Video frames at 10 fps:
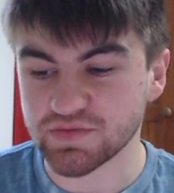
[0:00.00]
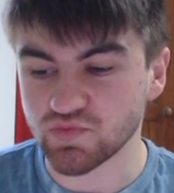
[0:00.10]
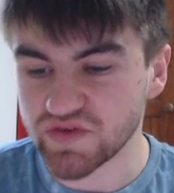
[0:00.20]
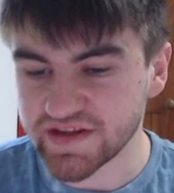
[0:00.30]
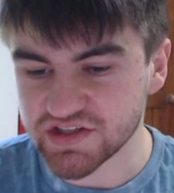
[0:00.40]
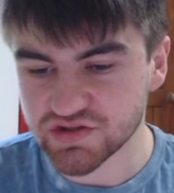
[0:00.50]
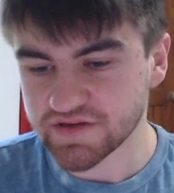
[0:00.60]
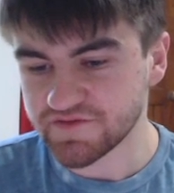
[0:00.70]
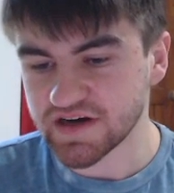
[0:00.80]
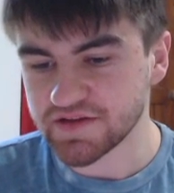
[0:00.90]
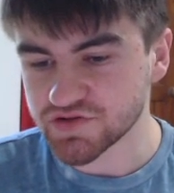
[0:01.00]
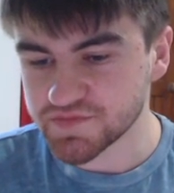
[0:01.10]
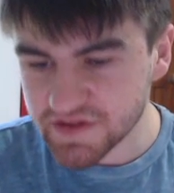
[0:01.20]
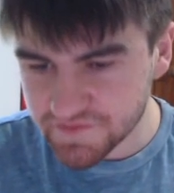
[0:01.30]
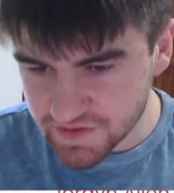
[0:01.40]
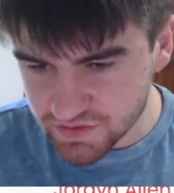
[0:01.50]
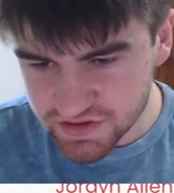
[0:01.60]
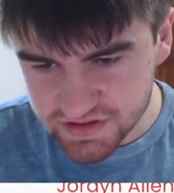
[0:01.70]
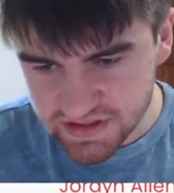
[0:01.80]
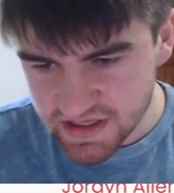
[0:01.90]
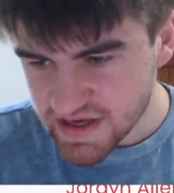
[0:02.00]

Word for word: I'm really trying to find those midfielders.